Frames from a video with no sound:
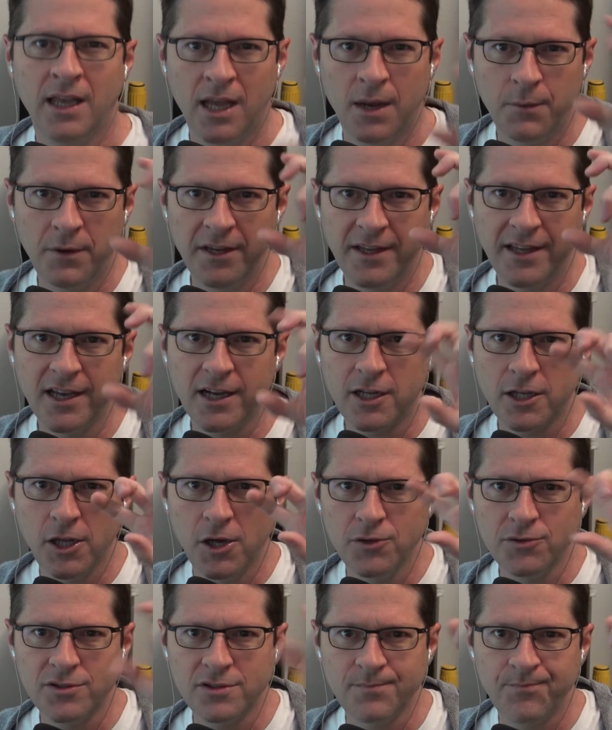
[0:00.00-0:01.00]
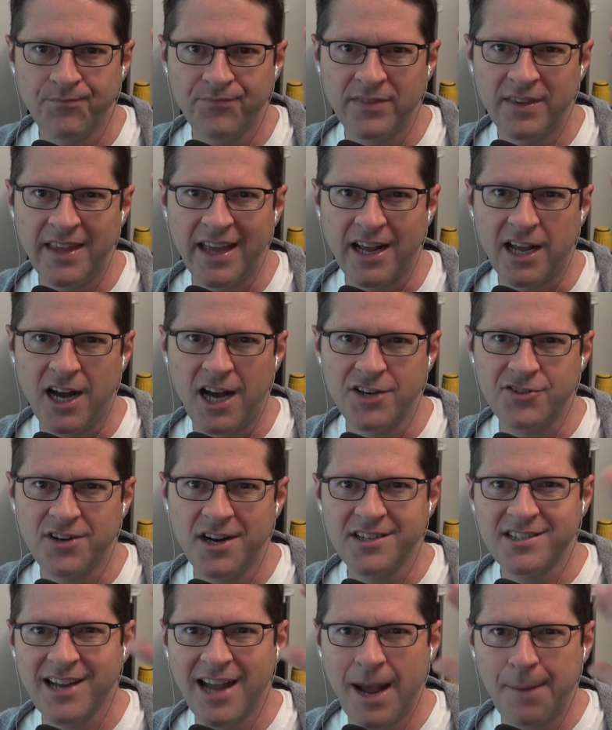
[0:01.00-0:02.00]
And when you get close, that
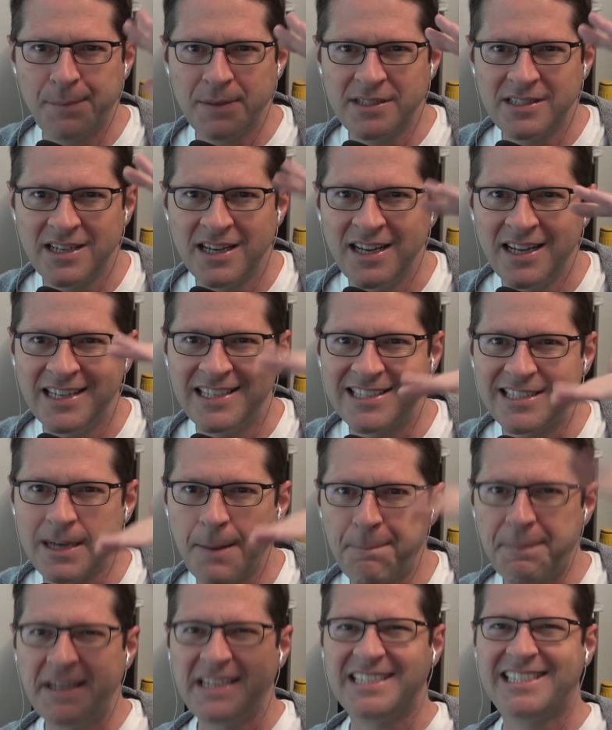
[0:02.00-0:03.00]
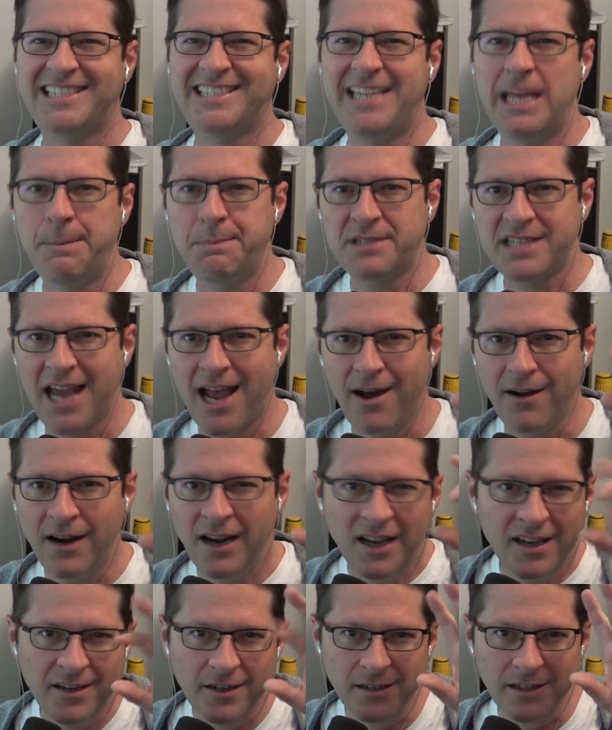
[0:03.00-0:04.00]
contrast happens, and something seeps out,
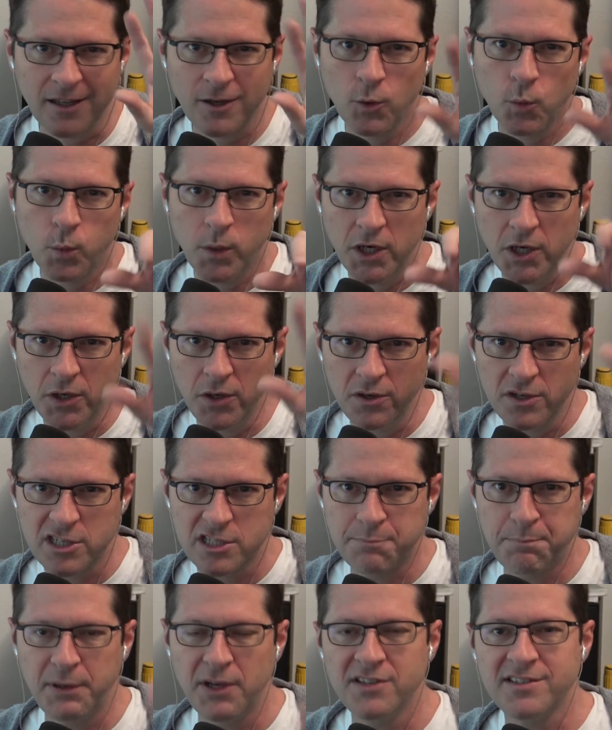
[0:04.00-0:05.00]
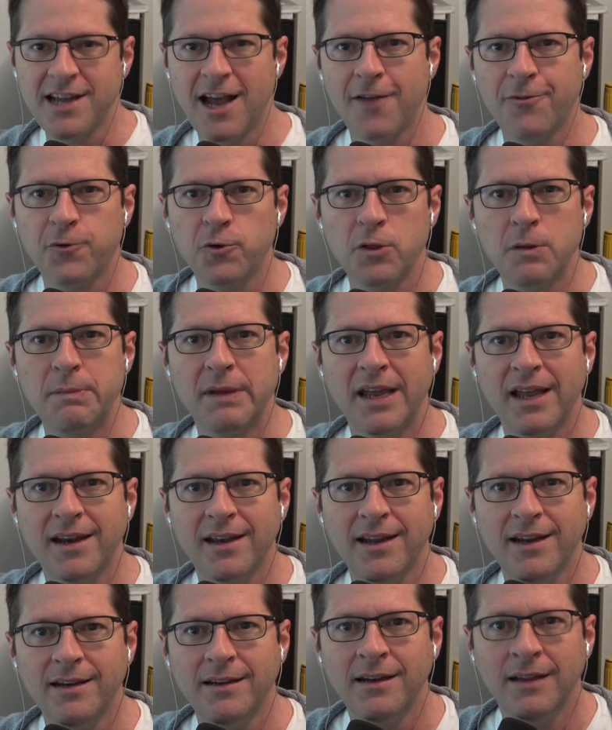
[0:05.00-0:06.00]
and your little wound spills out through the
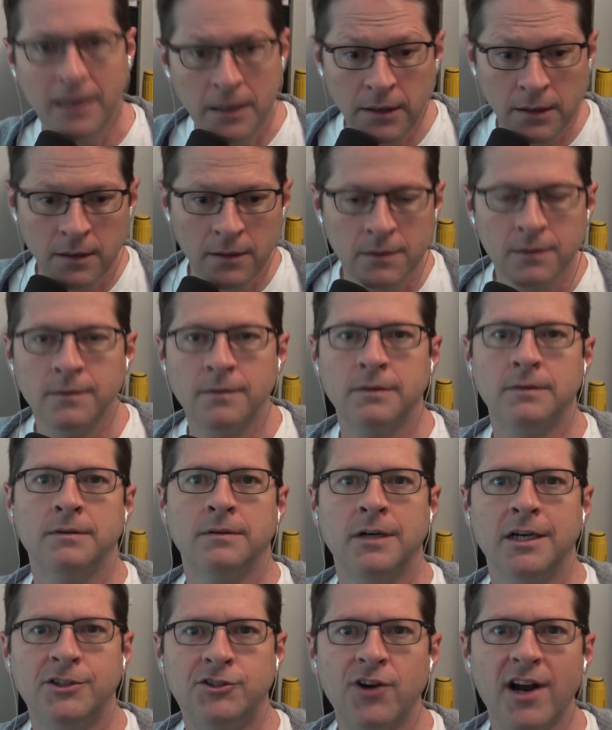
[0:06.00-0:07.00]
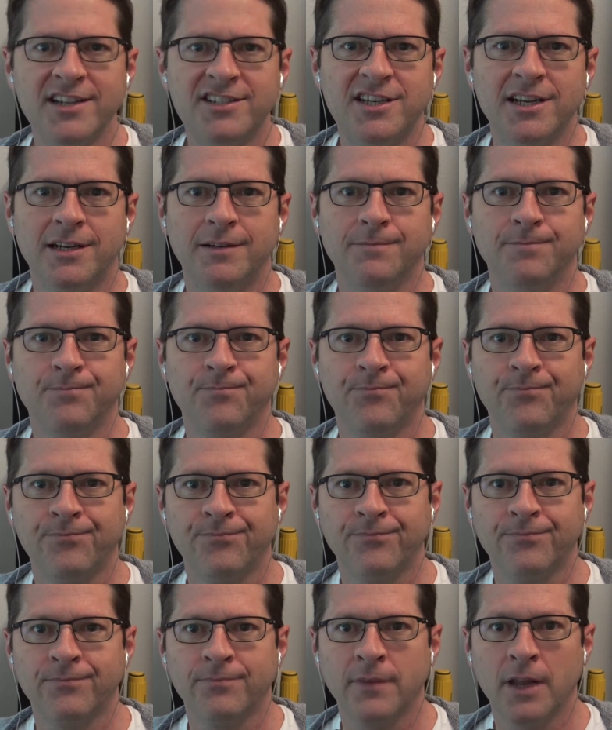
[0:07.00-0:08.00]
Band-Aid, address it.
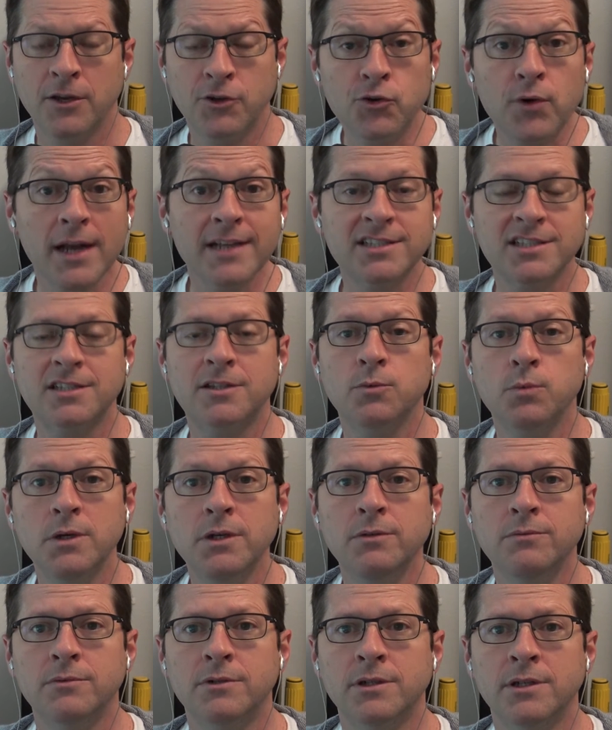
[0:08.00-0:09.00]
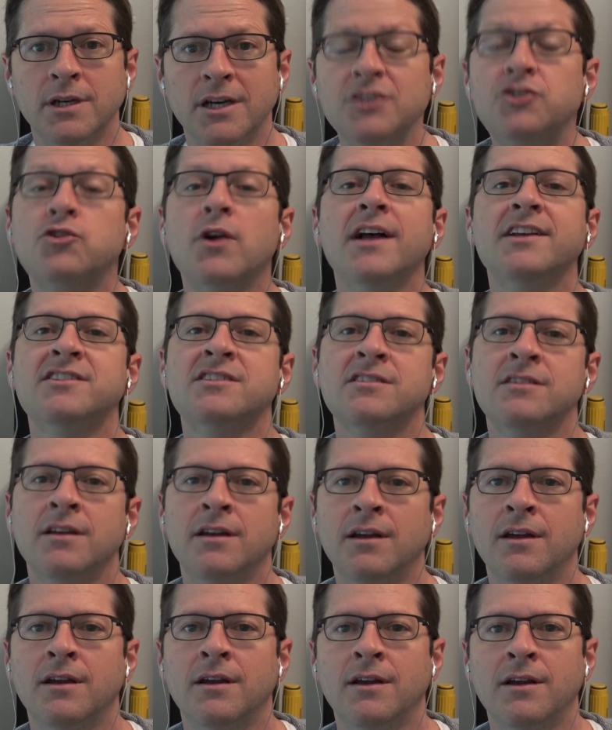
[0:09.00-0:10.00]
Address the wound. Address
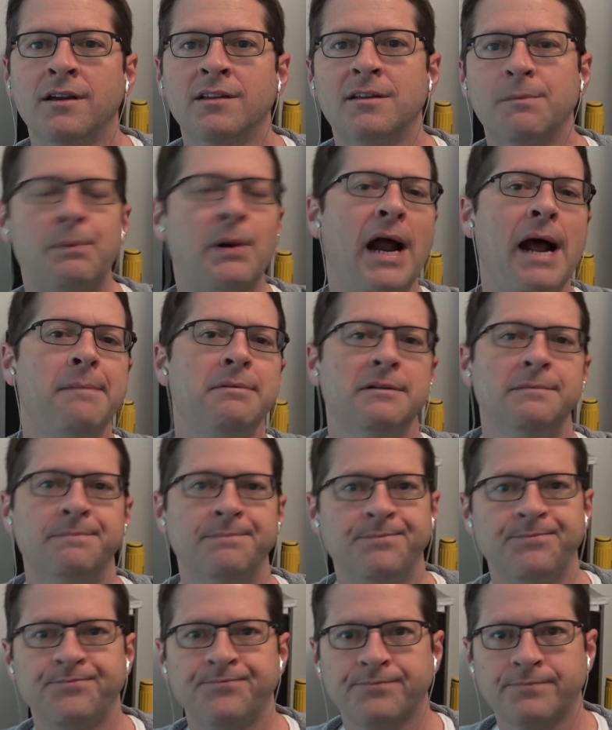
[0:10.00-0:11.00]
the problem.